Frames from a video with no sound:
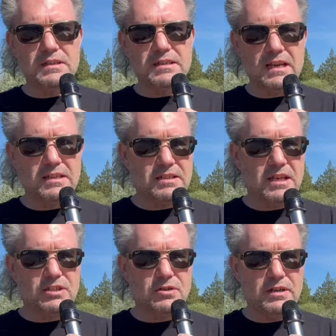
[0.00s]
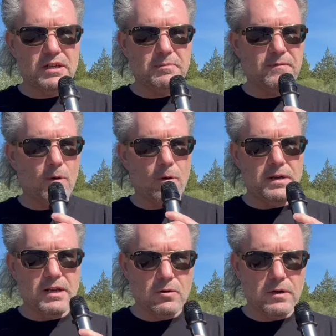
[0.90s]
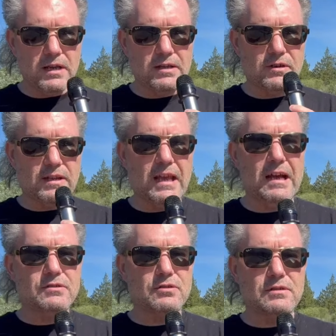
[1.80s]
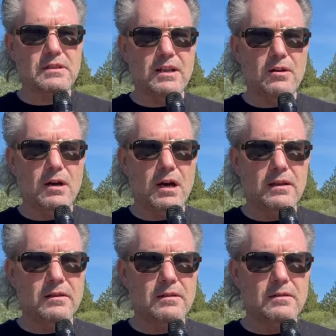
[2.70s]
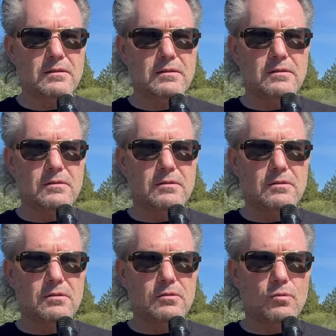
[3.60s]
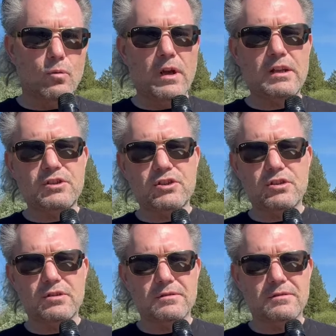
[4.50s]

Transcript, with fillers: second century, before any creeds or any councils later on. Which